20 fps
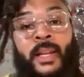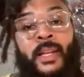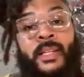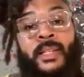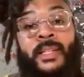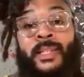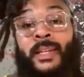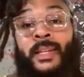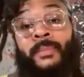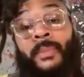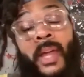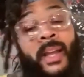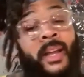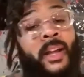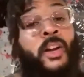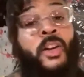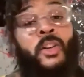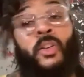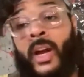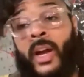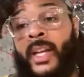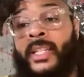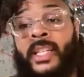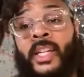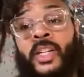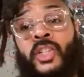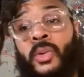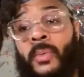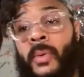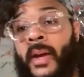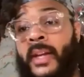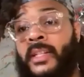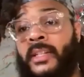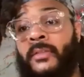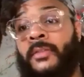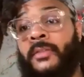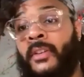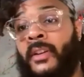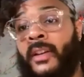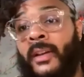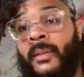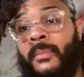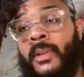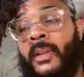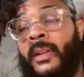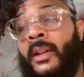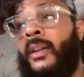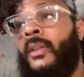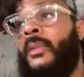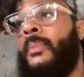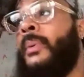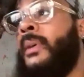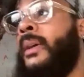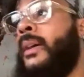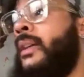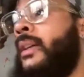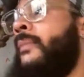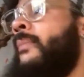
It's like a great situation for him, but